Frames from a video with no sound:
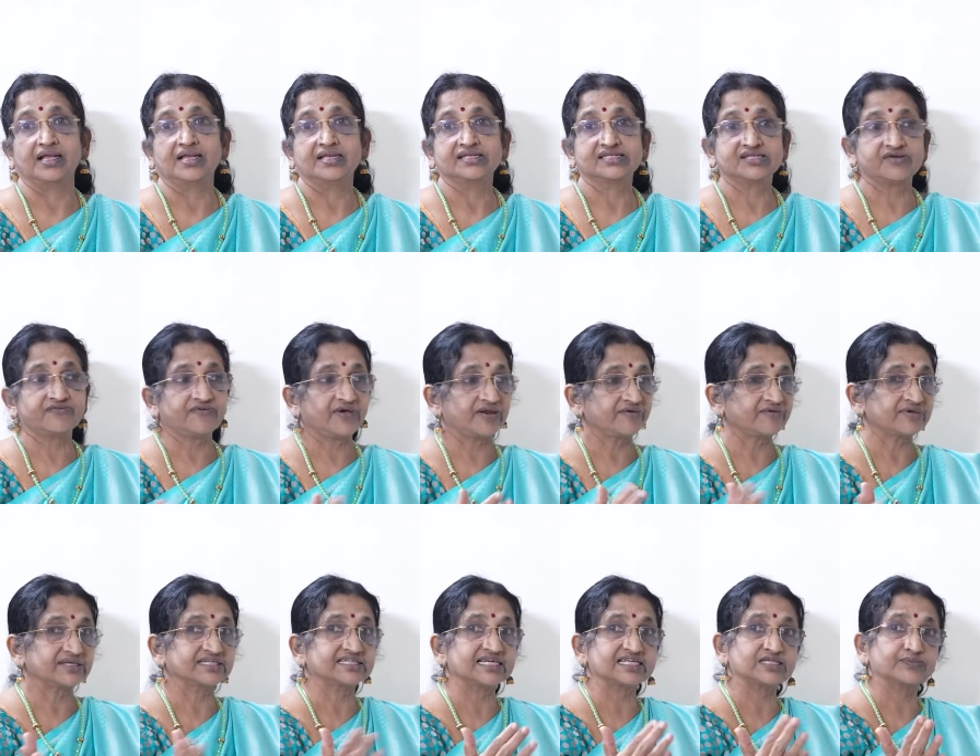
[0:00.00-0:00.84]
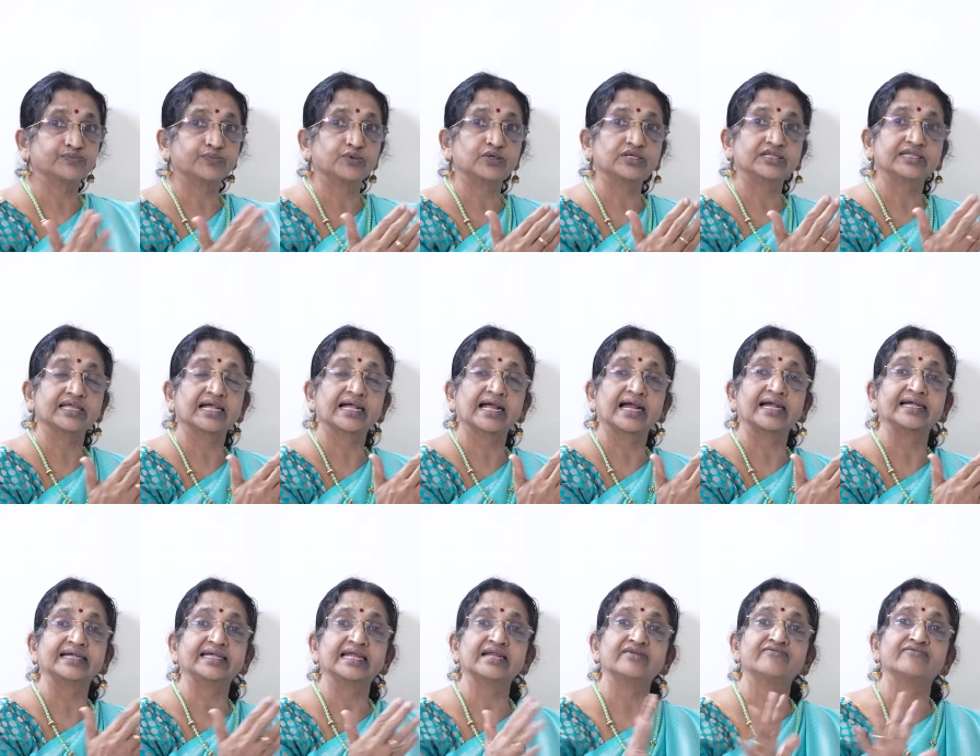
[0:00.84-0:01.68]
So when we just put the
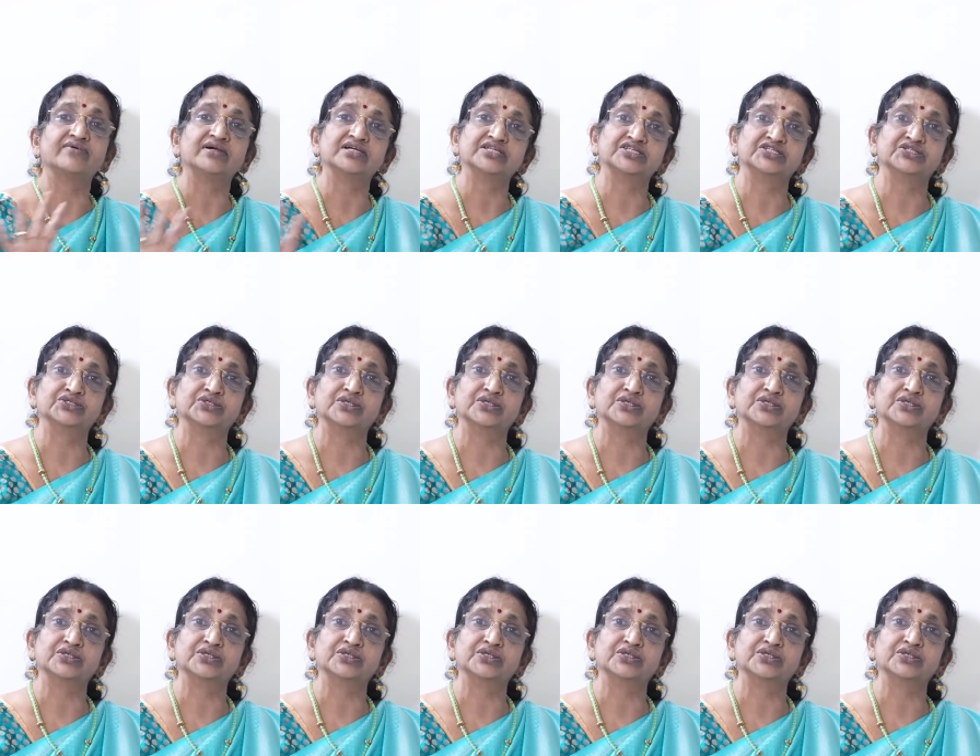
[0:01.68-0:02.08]
content words